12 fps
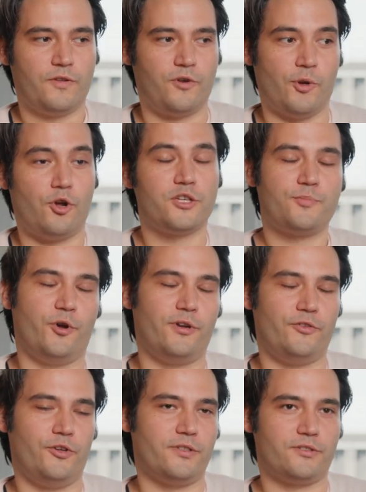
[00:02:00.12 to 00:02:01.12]
From a cost point of
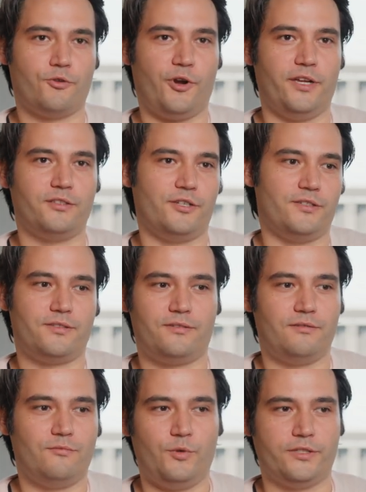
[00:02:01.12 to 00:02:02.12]
view, it's great because
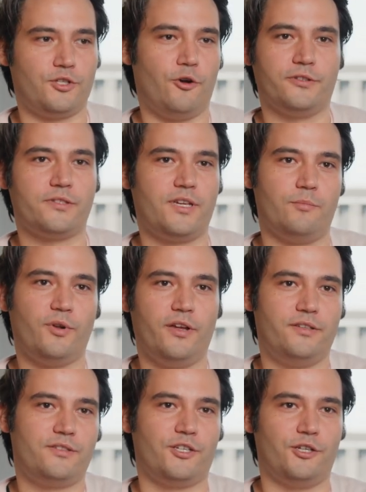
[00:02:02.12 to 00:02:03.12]
it's all in the same
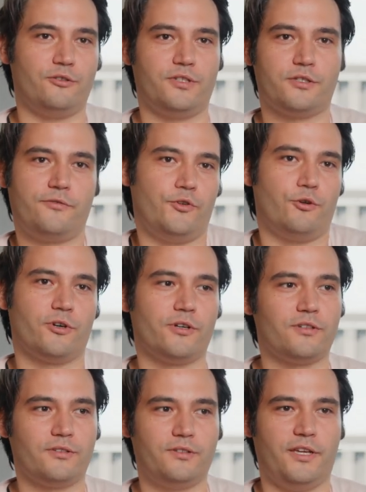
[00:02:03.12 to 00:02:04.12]
place, so there's
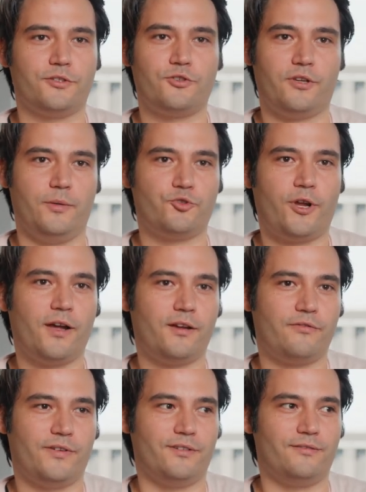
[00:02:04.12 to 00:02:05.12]
fewer things to keep track
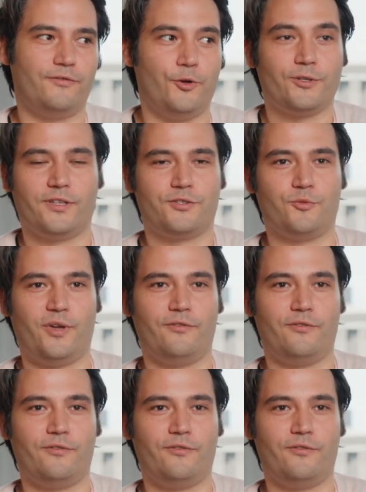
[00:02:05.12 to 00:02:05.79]
of and fewer things to pay